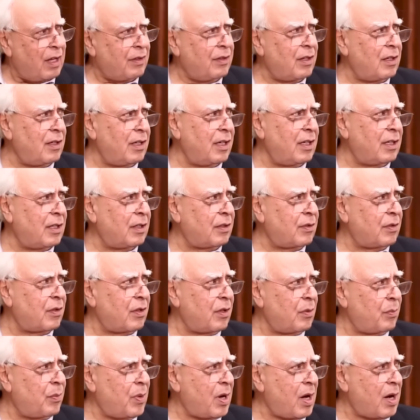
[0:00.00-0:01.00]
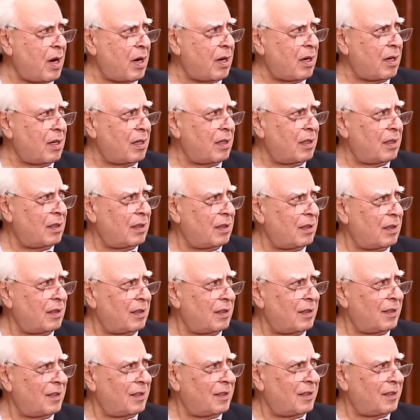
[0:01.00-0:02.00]
are the leaders of the bar
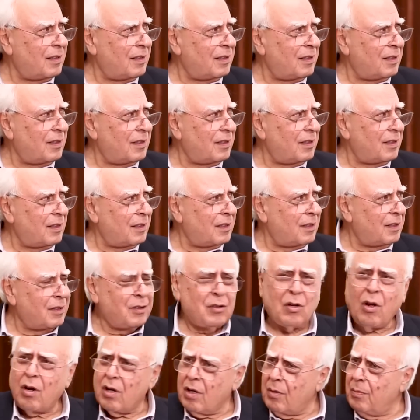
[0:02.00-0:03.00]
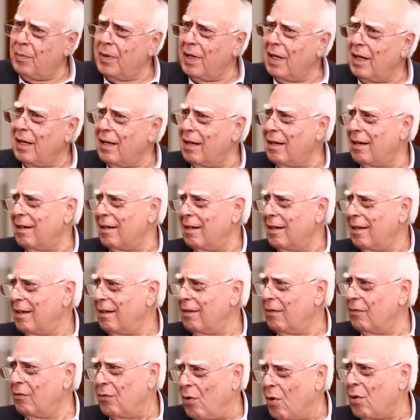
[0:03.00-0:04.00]
not being
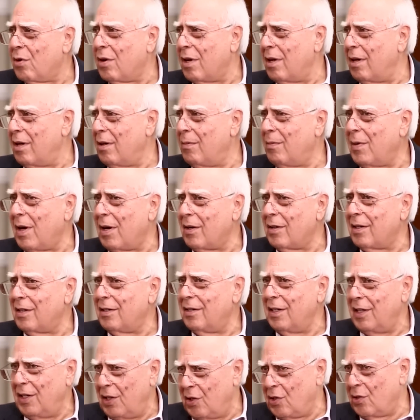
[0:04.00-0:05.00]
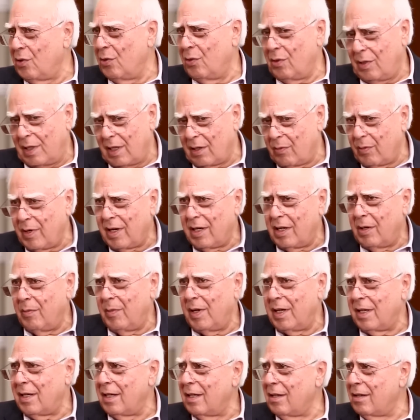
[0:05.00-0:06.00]
vocal about the issues that we are
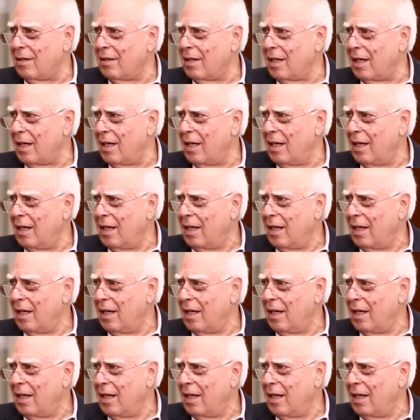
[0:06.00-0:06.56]
debating today?